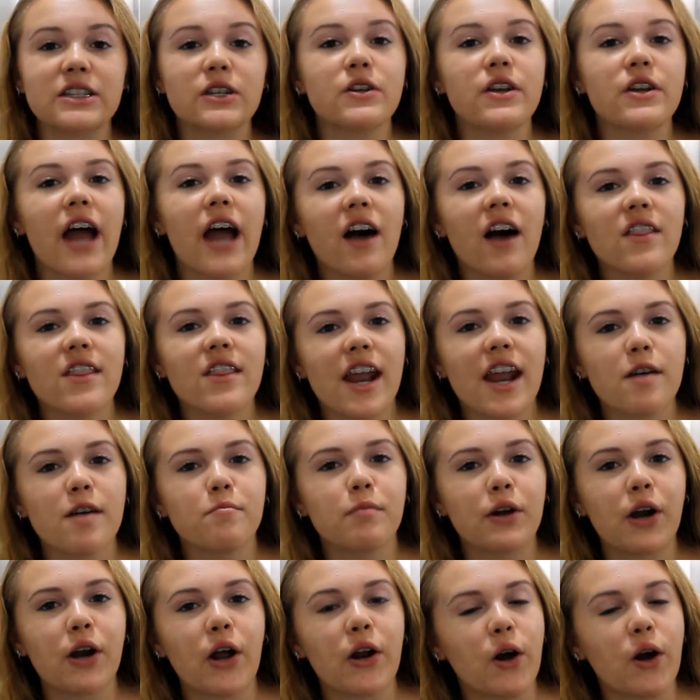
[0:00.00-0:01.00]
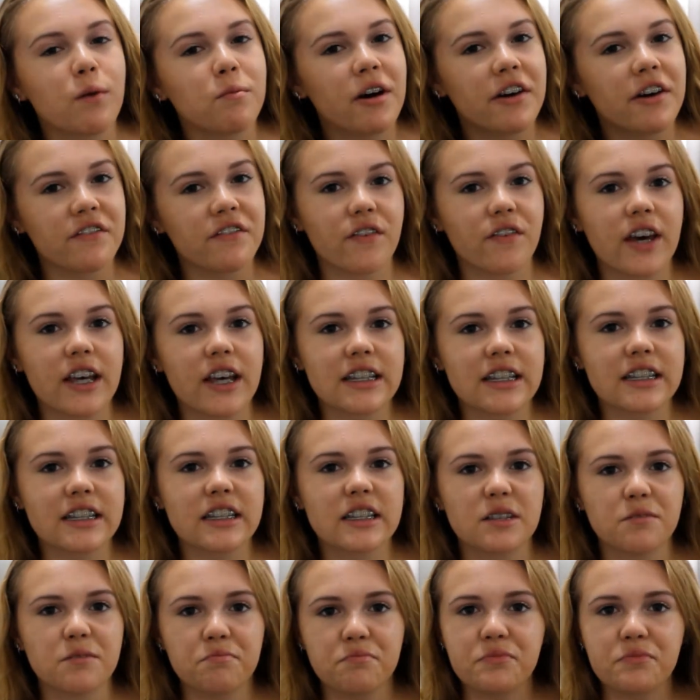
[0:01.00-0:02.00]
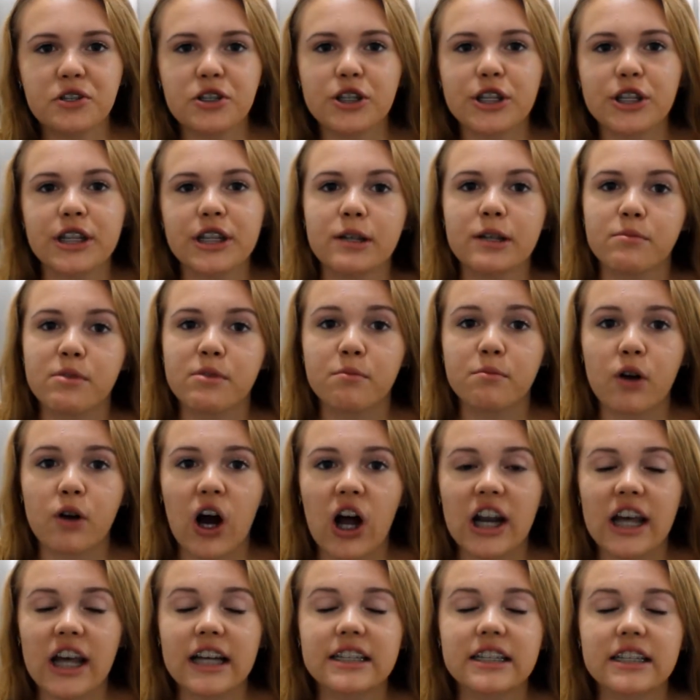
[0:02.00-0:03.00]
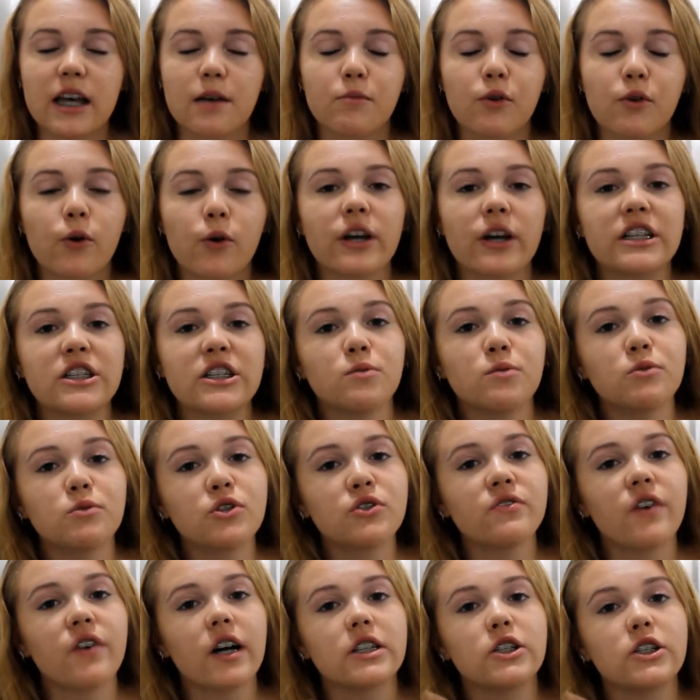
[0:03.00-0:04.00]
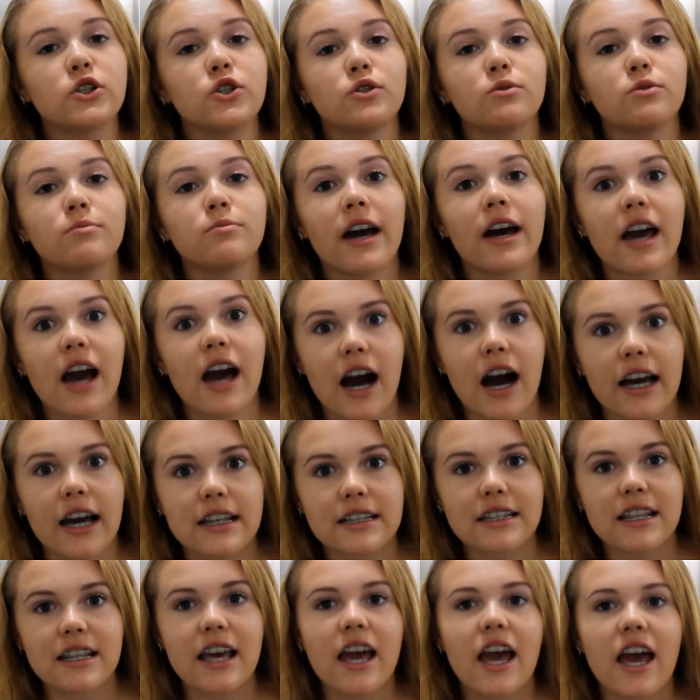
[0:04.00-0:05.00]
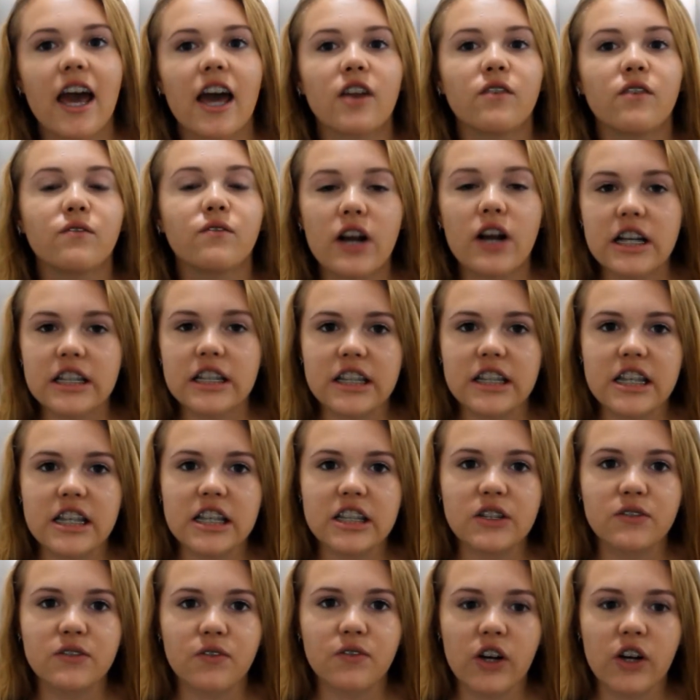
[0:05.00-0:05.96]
so So now that I put on all my face creamy products, I'm going to move on to my eyes. And first things